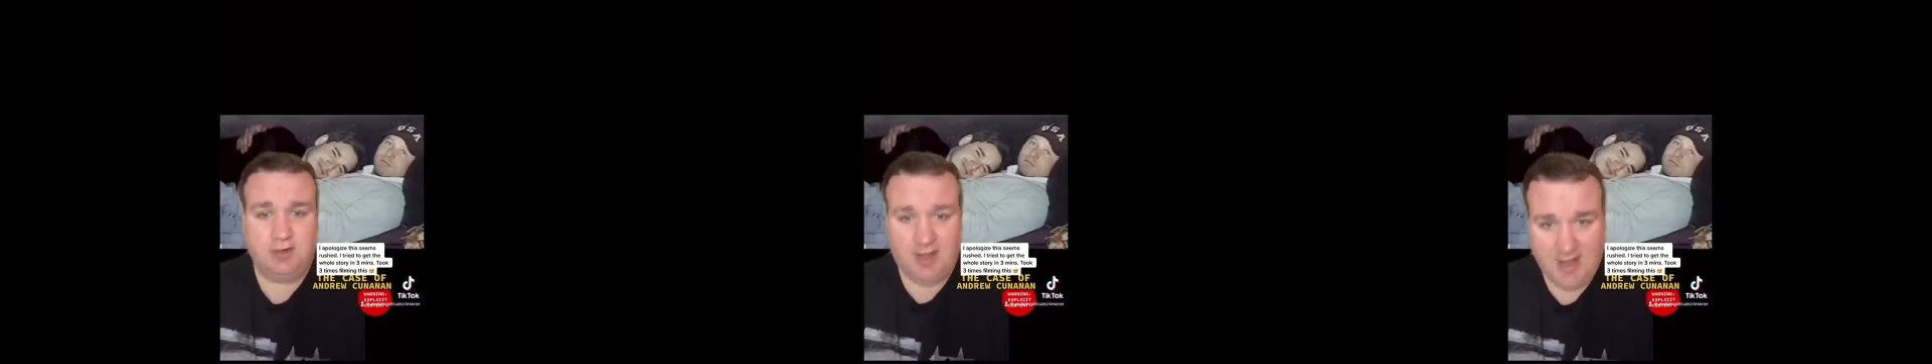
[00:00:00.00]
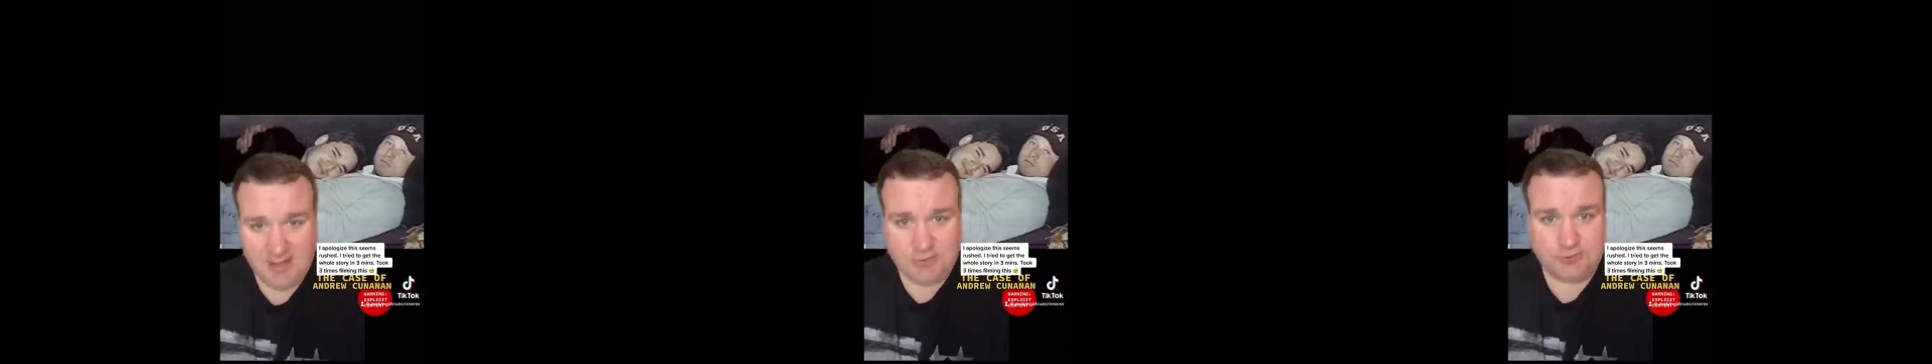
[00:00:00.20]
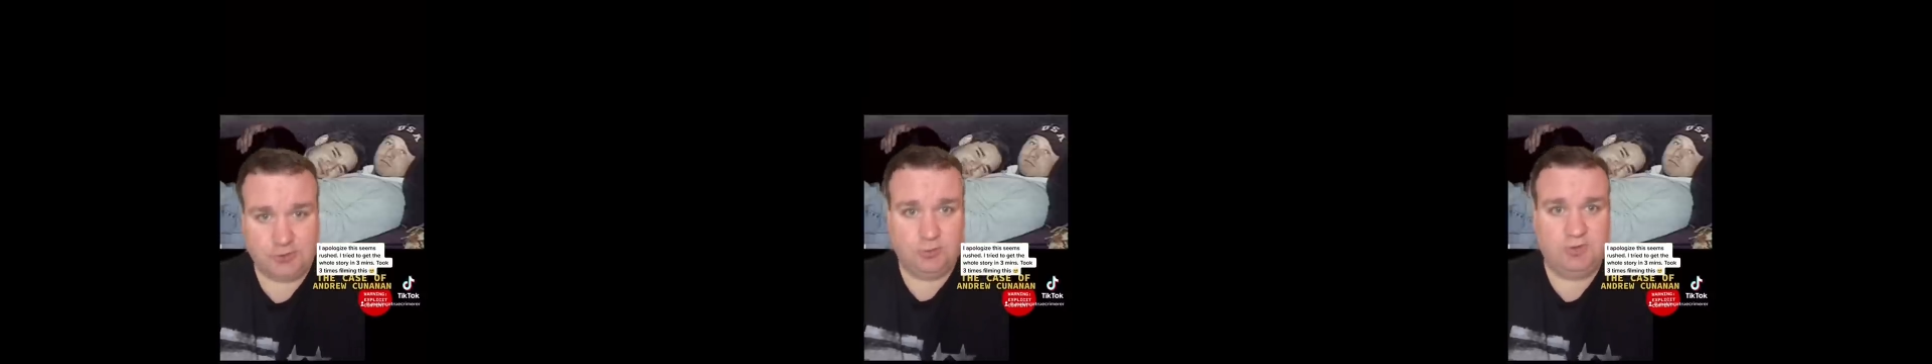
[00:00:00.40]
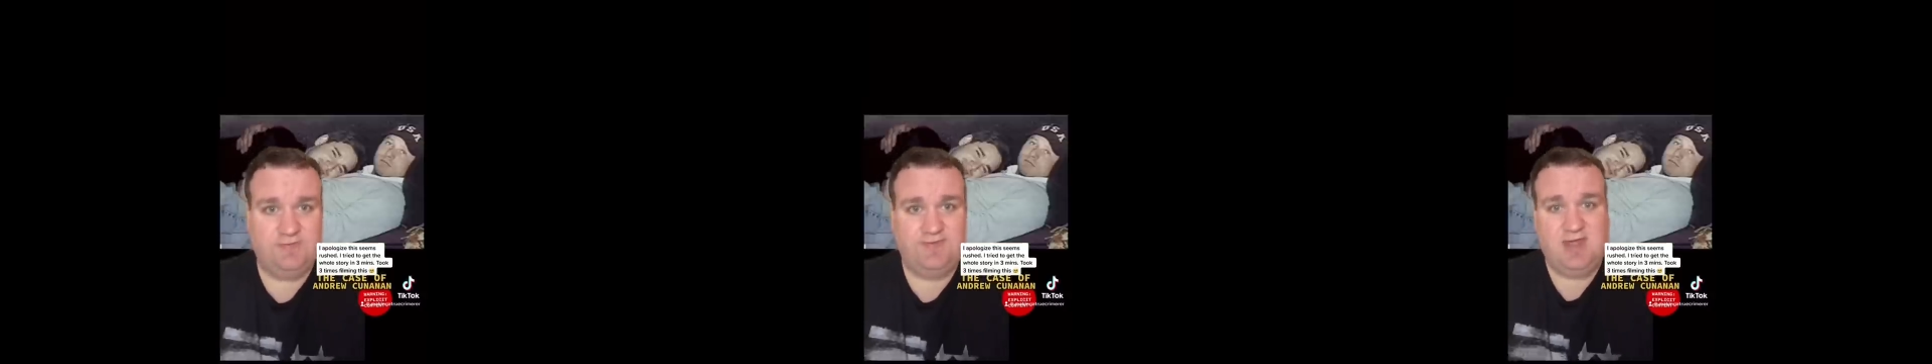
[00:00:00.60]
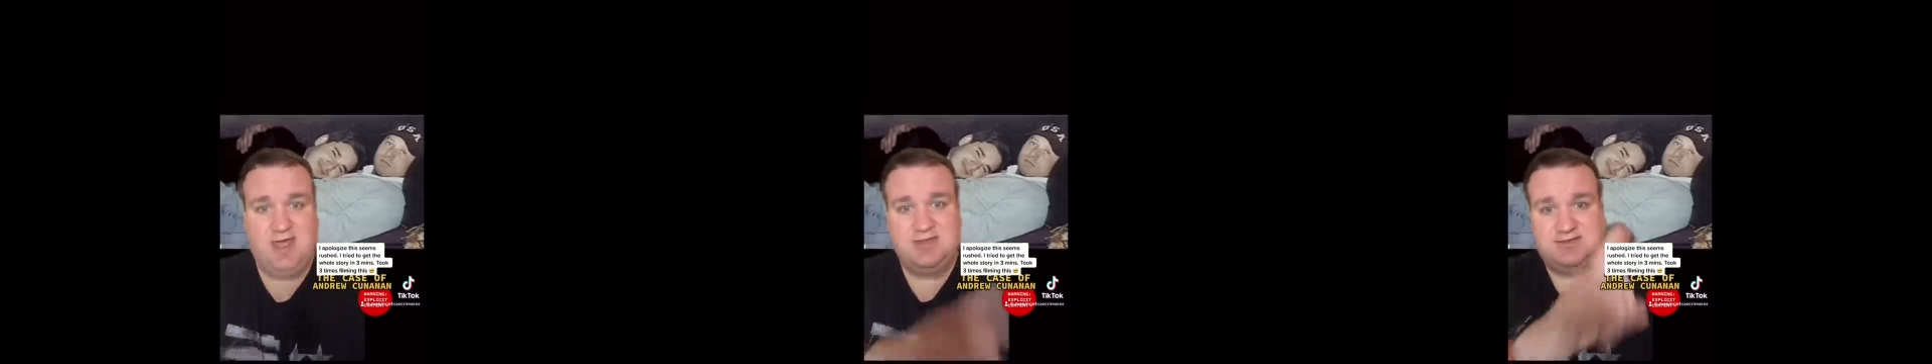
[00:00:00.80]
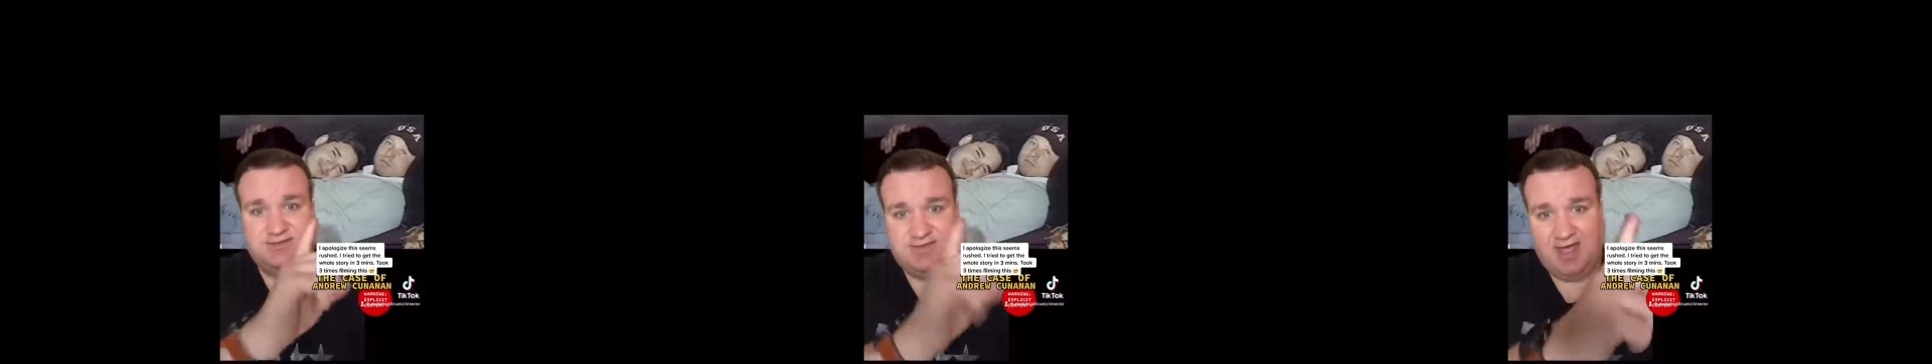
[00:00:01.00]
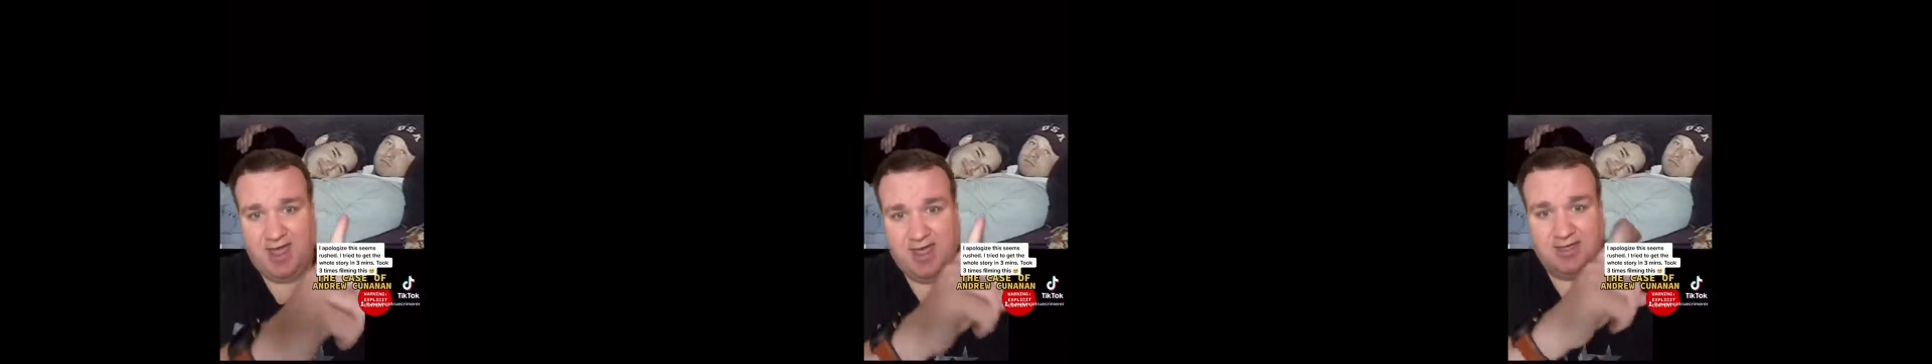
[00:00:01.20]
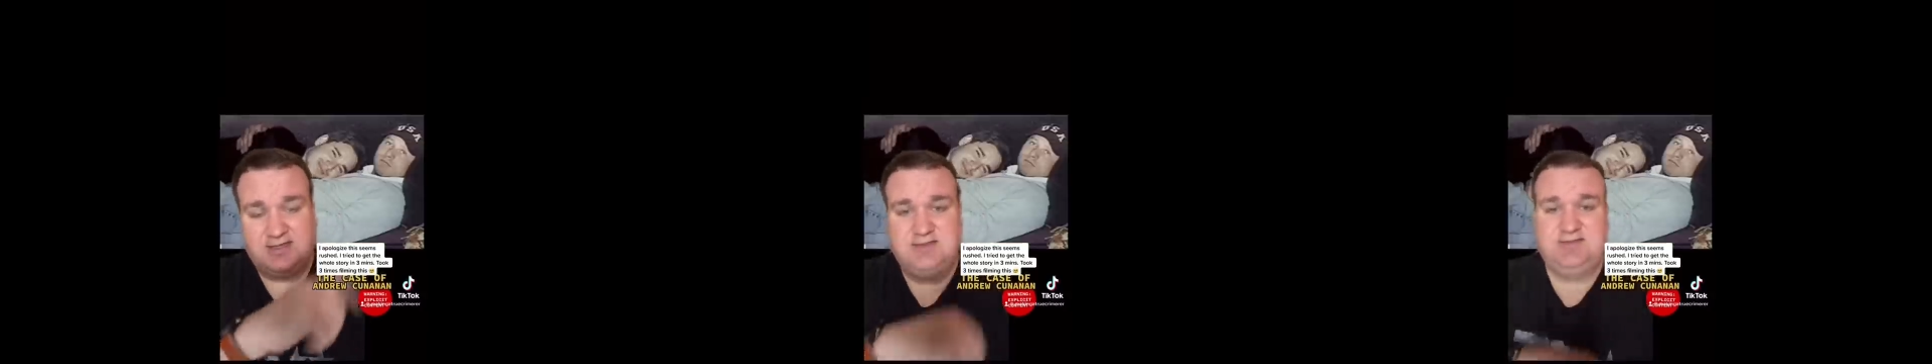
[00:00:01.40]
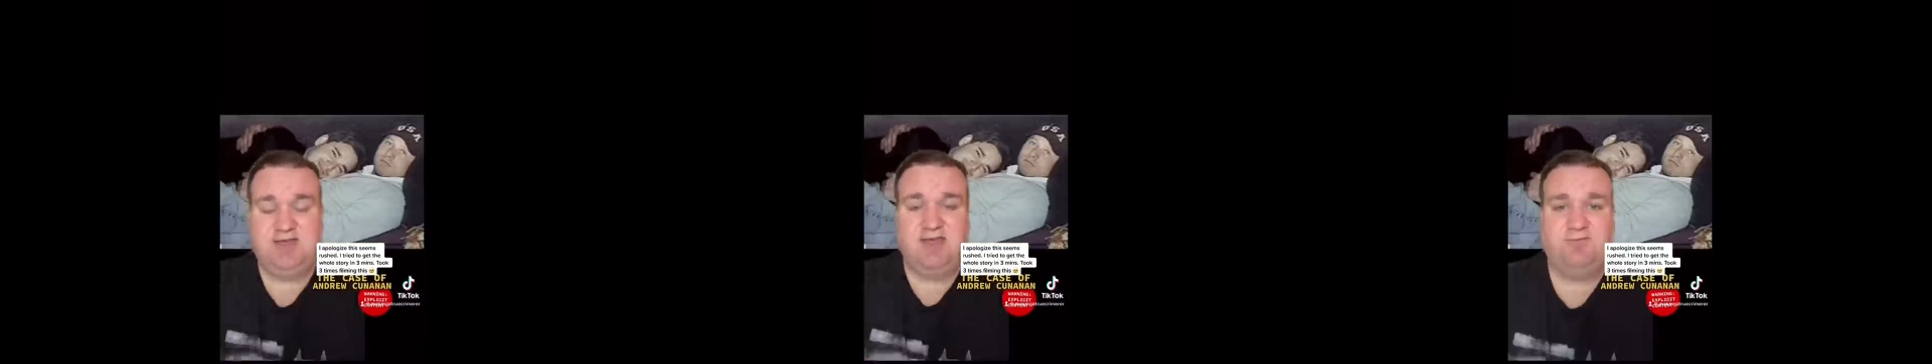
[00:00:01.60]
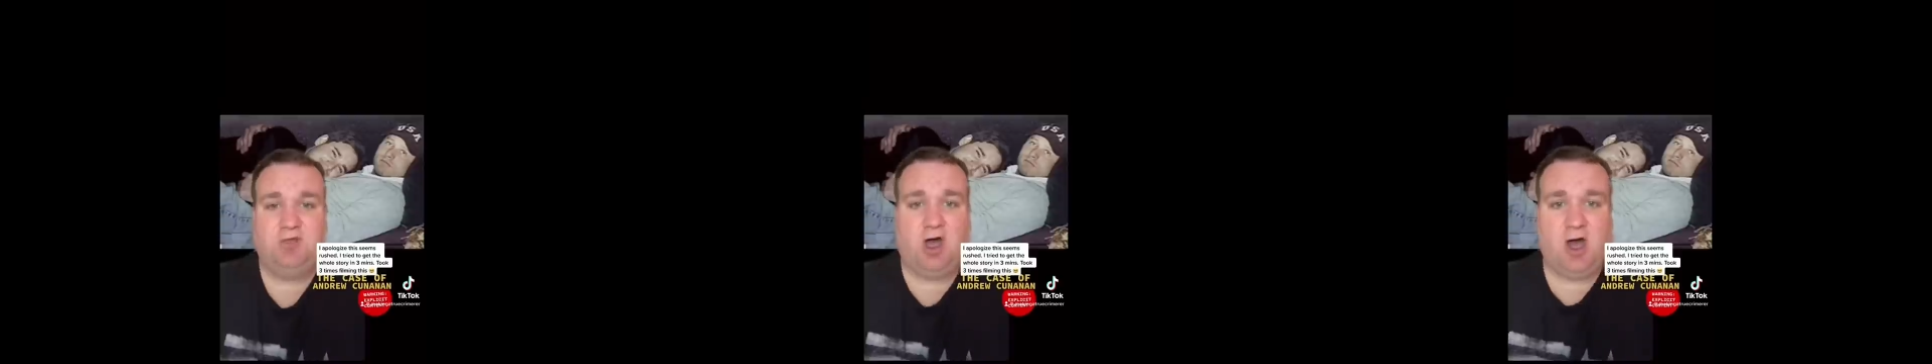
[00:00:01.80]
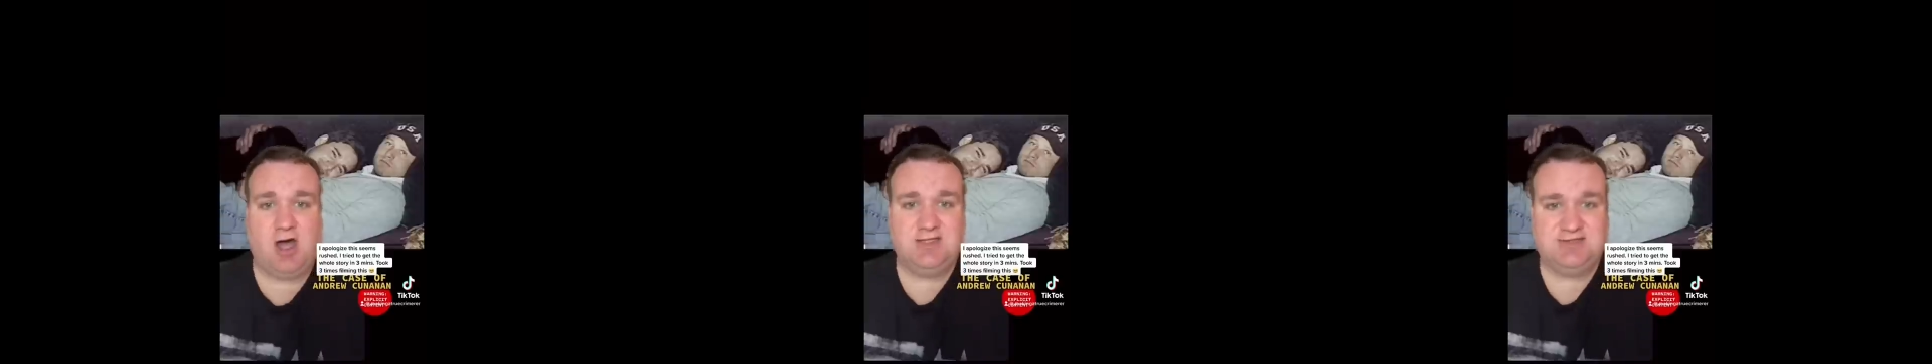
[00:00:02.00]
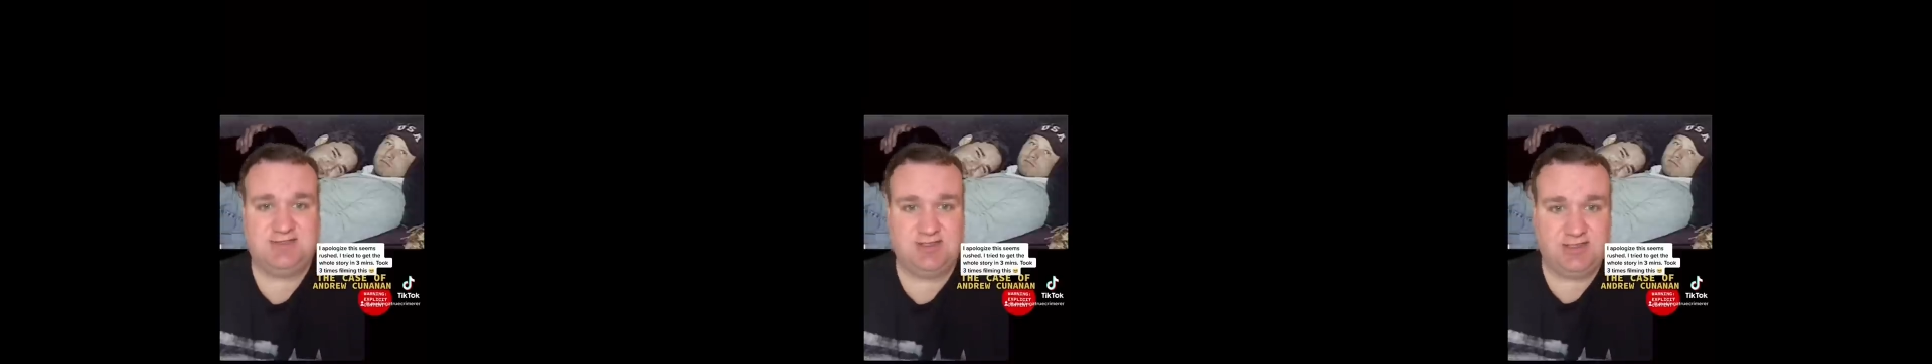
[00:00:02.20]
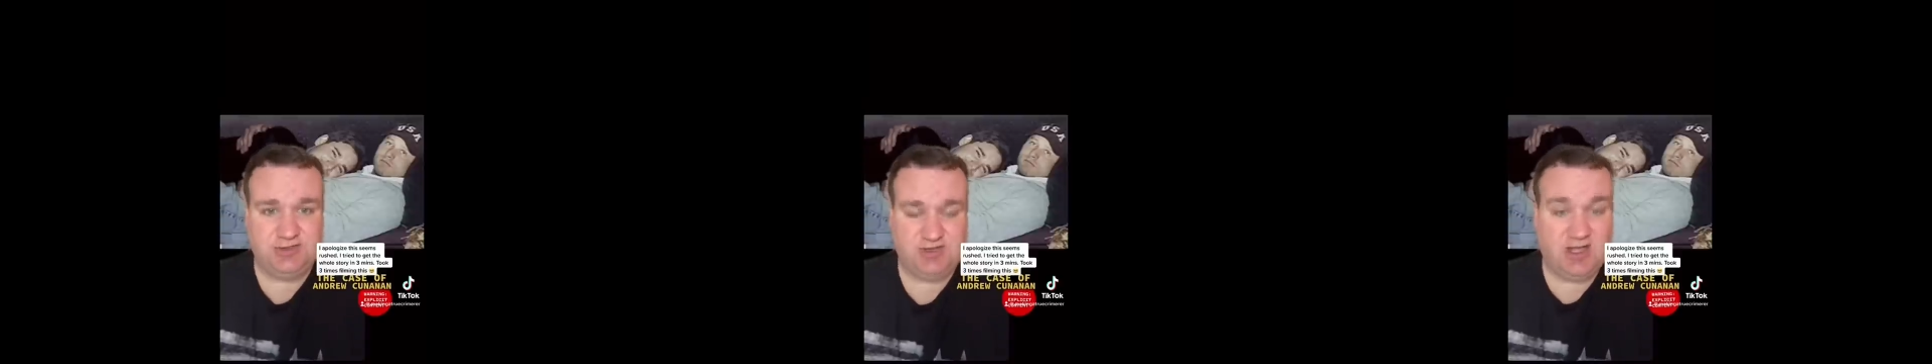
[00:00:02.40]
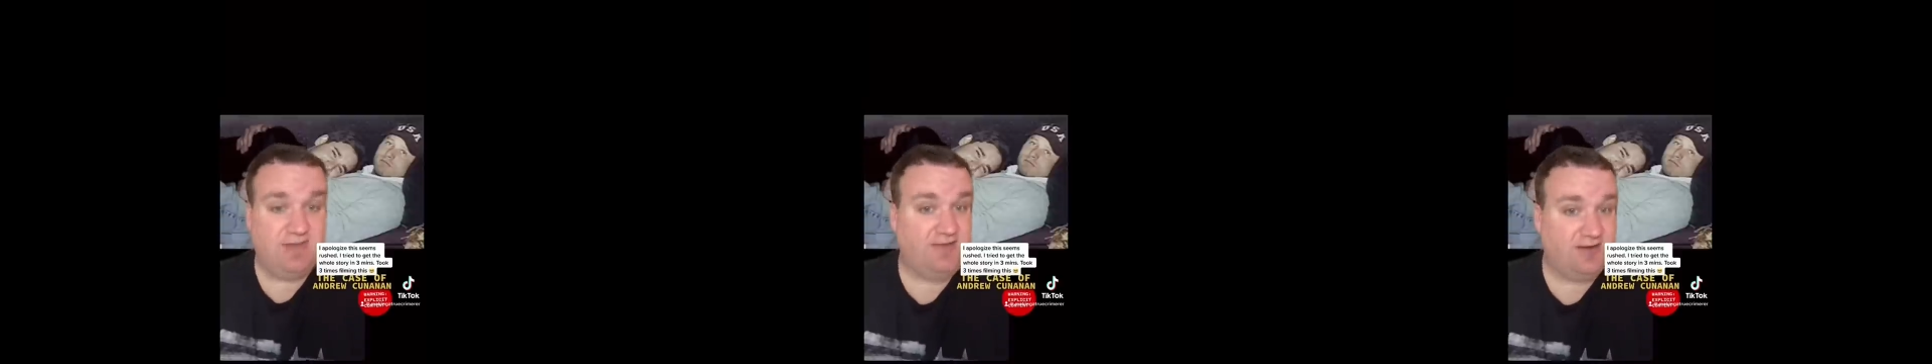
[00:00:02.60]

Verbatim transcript: Andrew would then take David hostage and